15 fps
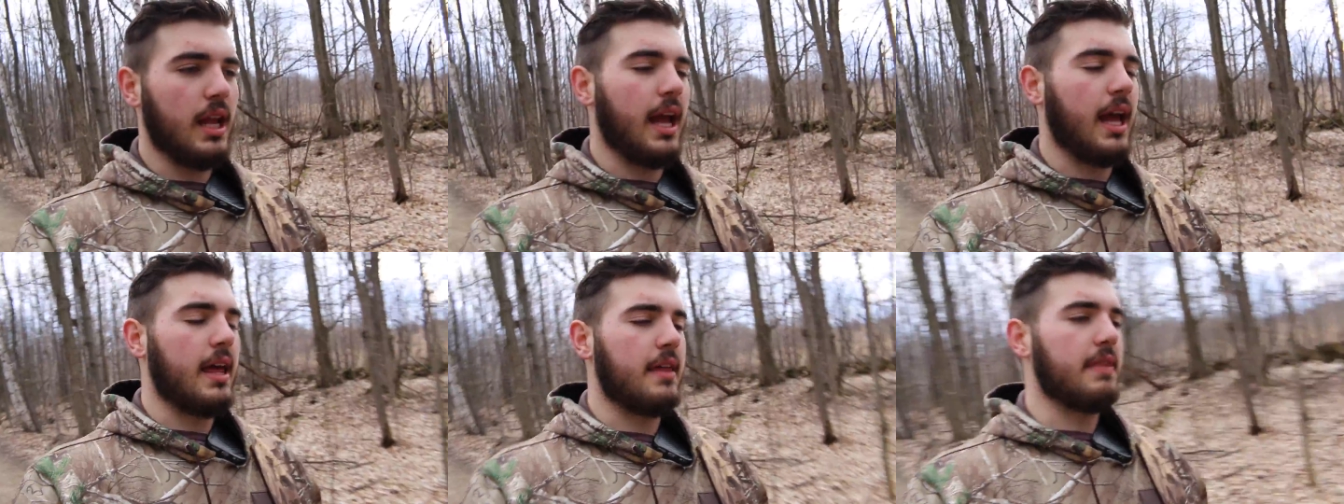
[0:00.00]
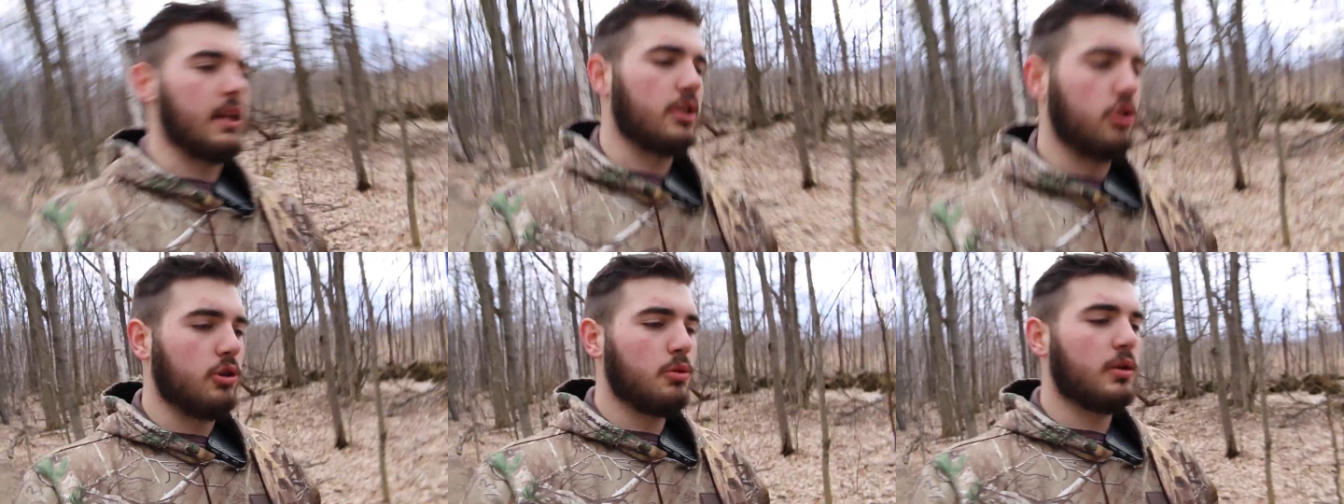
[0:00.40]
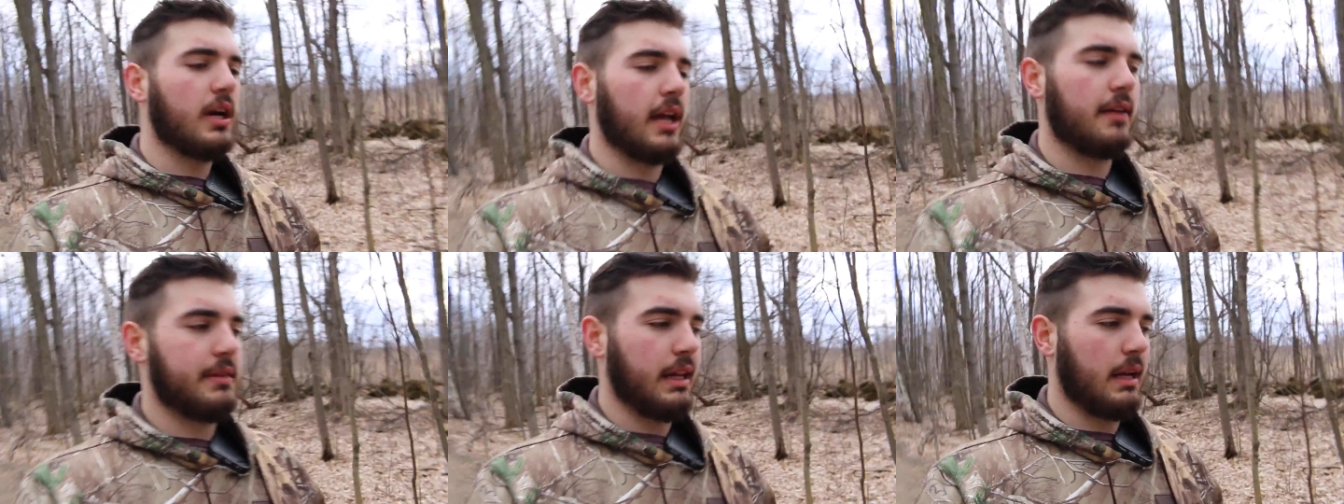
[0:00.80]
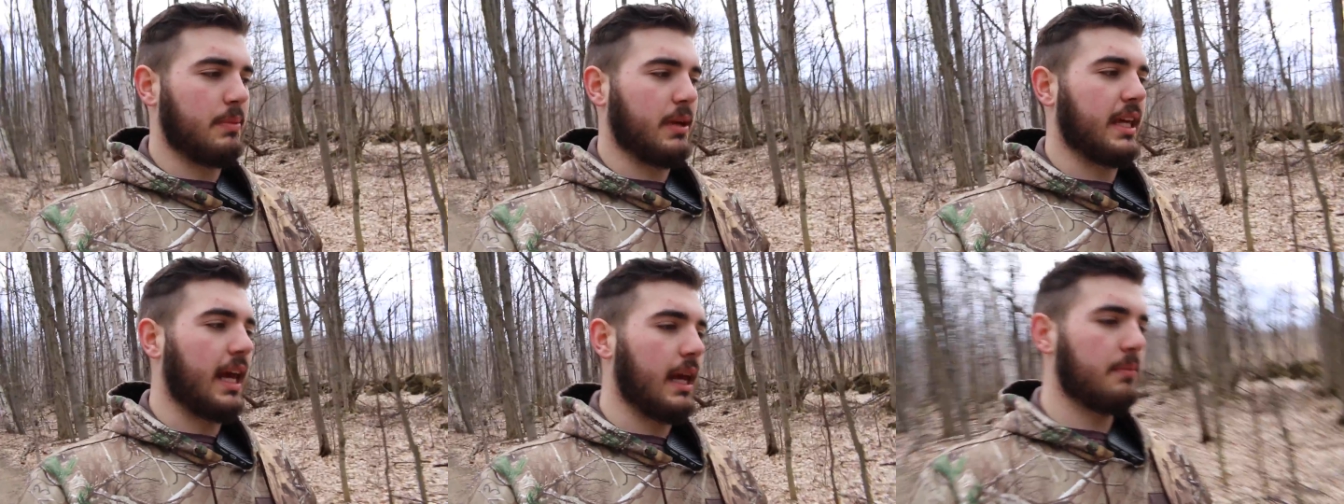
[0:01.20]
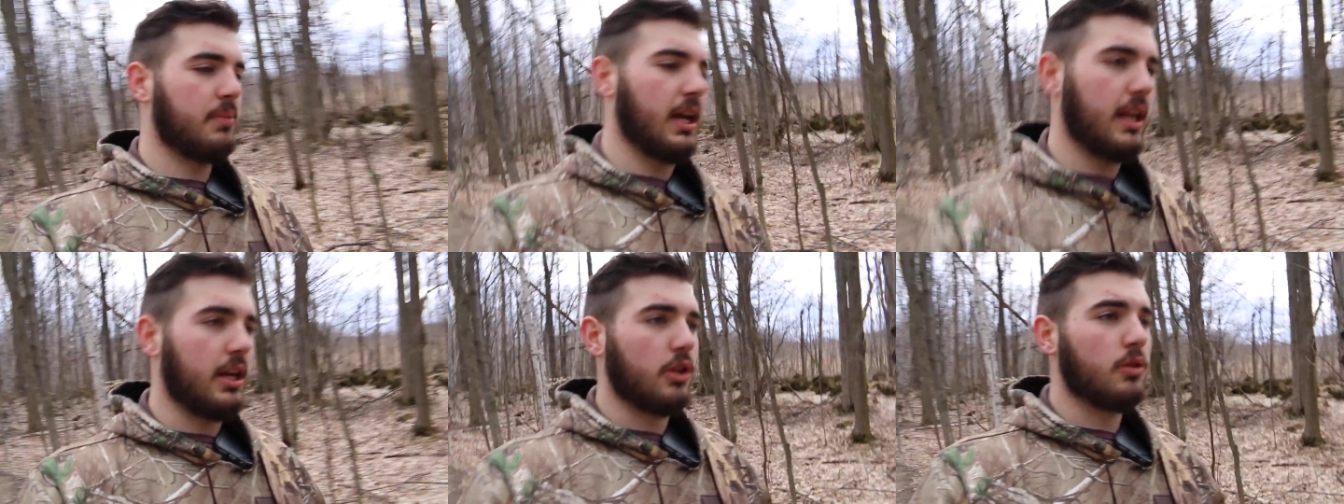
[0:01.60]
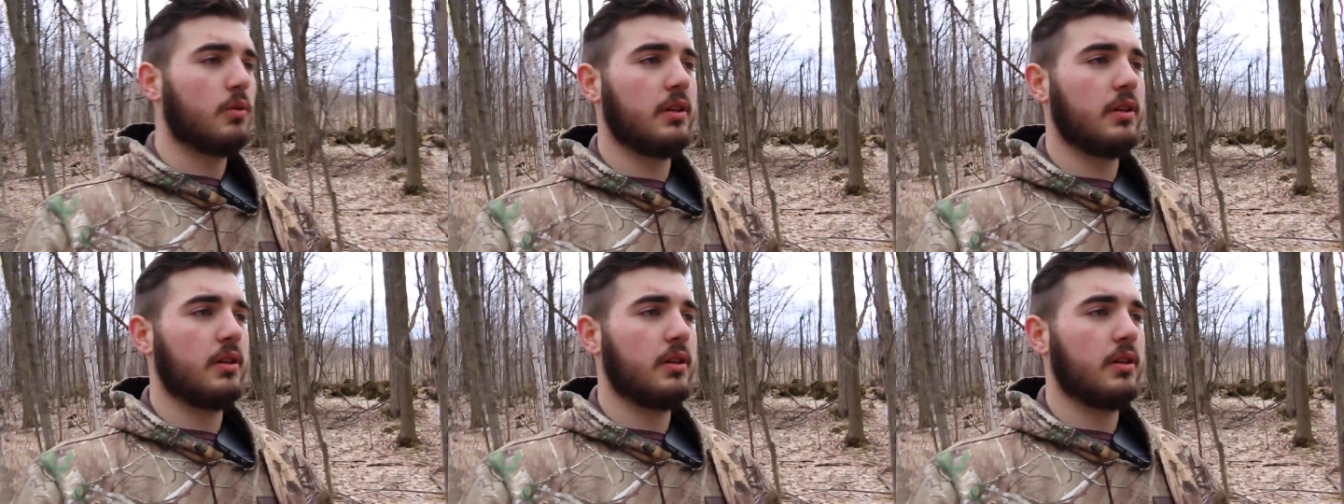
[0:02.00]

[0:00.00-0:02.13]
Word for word: and then you kind of set up a game plan and you